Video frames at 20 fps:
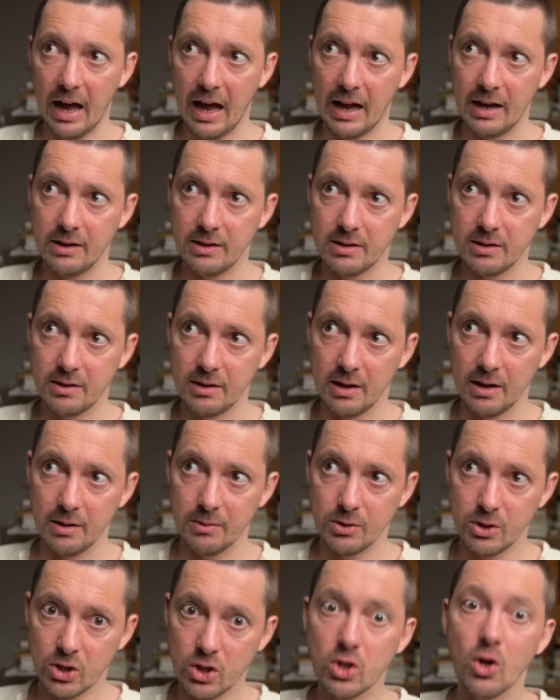and
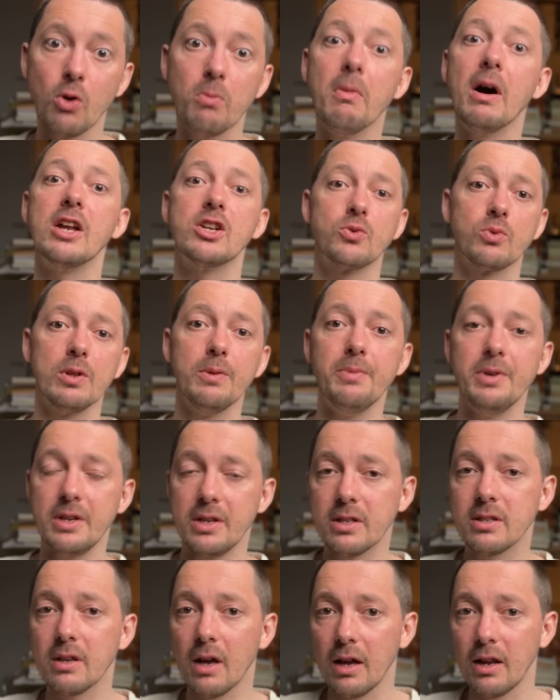so much will be
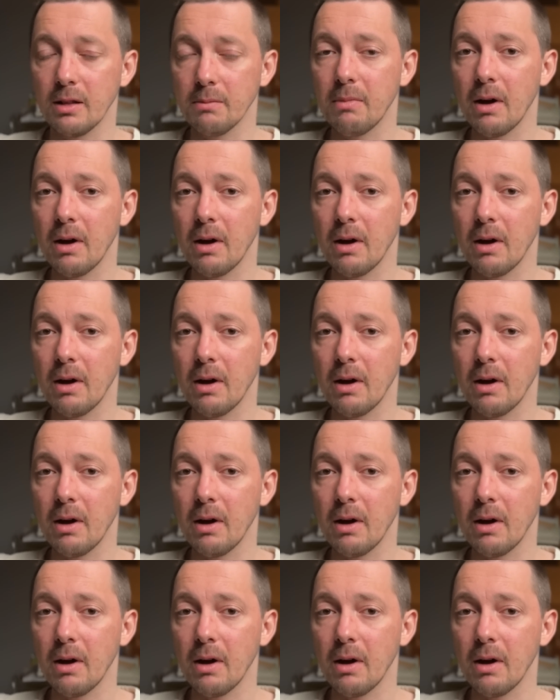decided